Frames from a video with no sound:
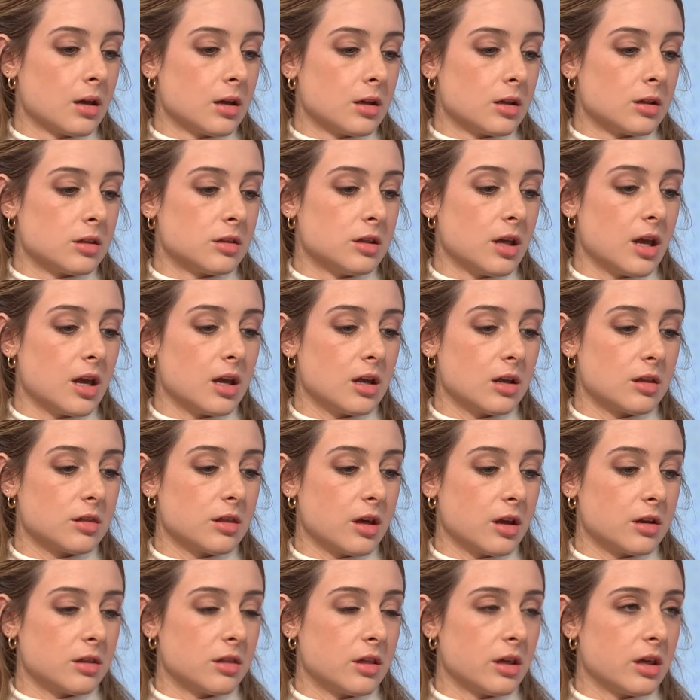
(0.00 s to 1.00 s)
saying
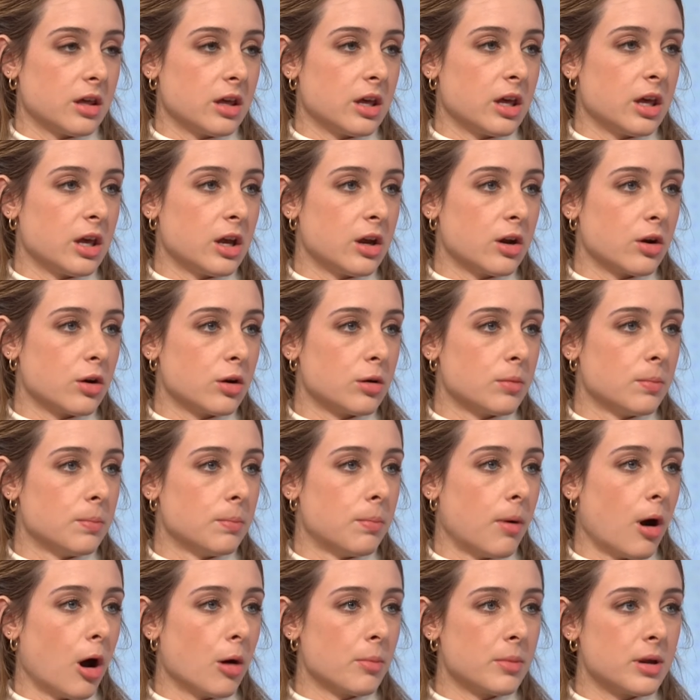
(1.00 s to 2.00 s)
that they hear
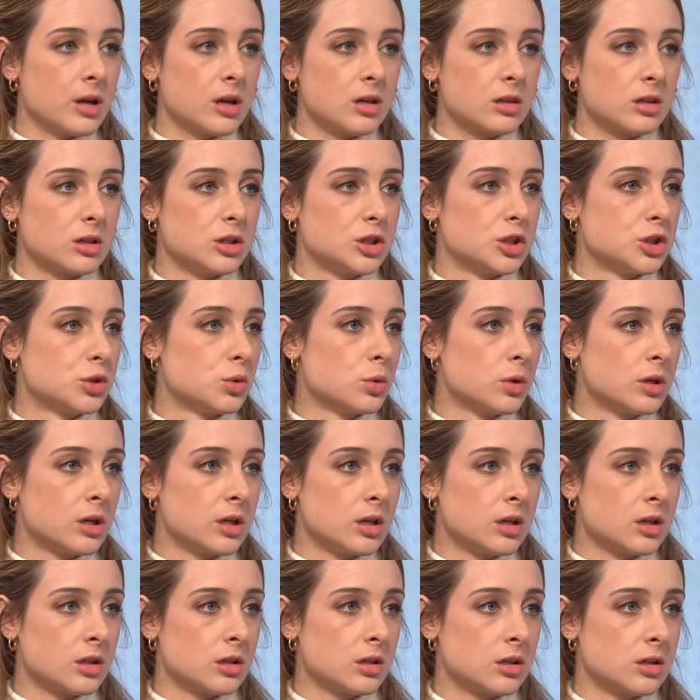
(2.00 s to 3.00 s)
bombings and
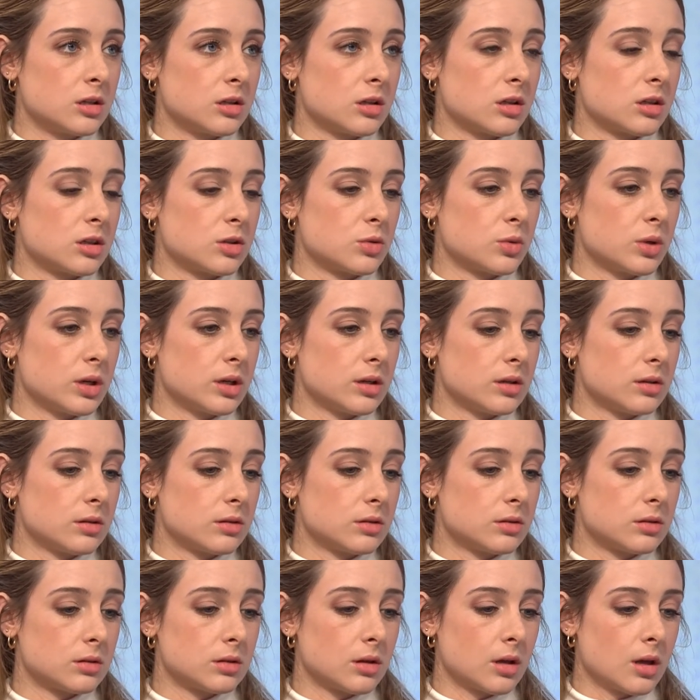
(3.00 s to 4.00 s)
shootings in the
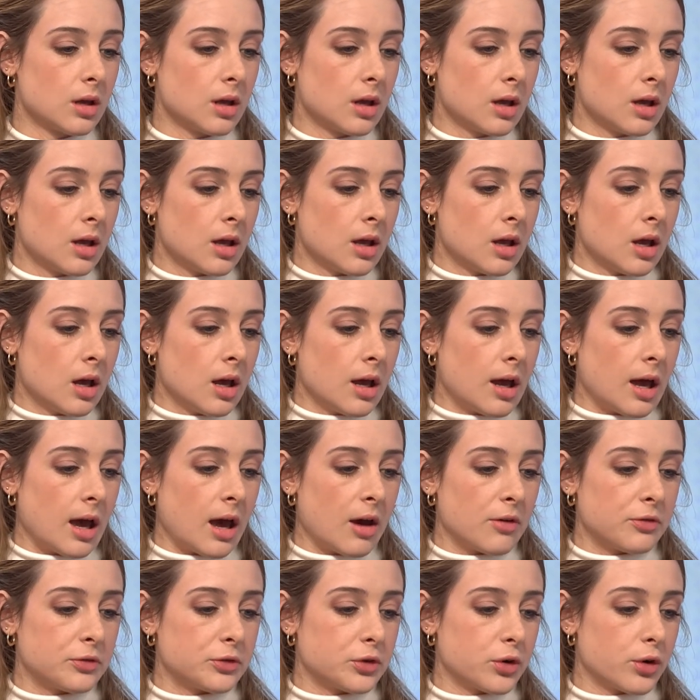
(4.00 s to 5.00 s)
street.
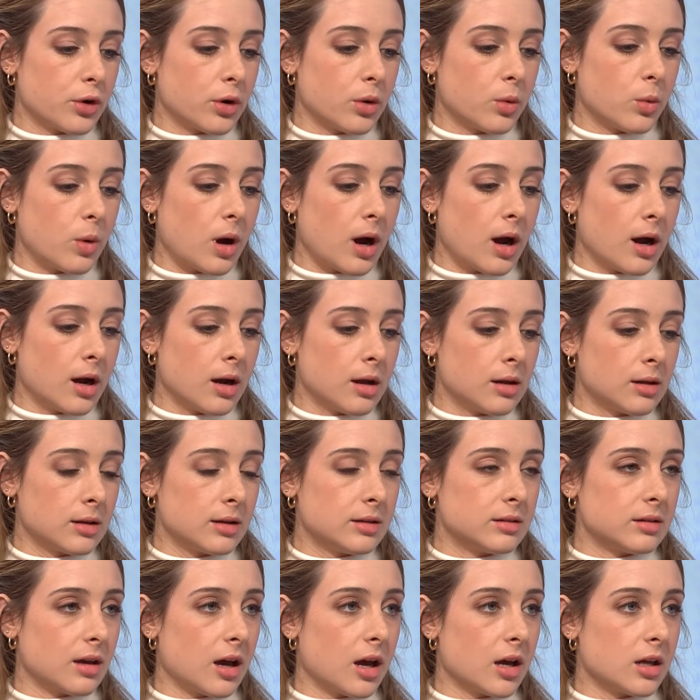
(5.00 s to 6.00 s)
After a while,
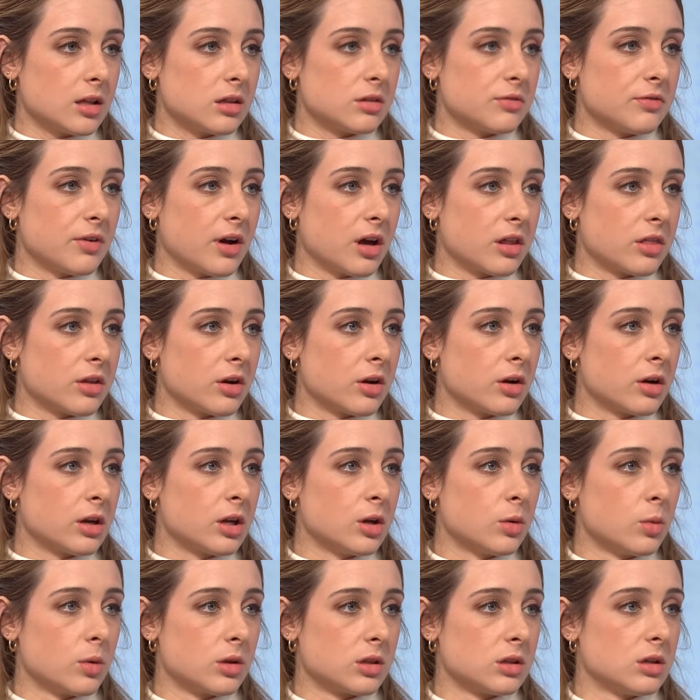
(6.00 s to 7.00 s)
Itay's father,
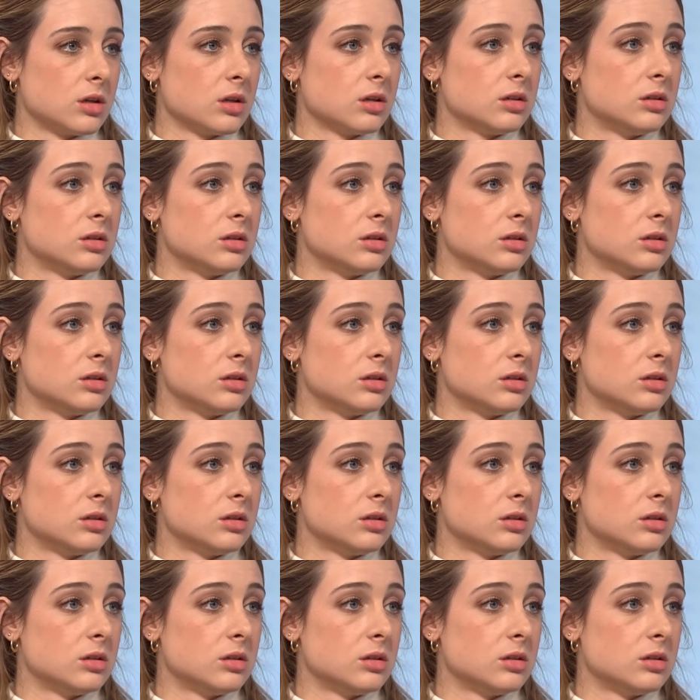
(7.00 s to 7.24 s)
he was in a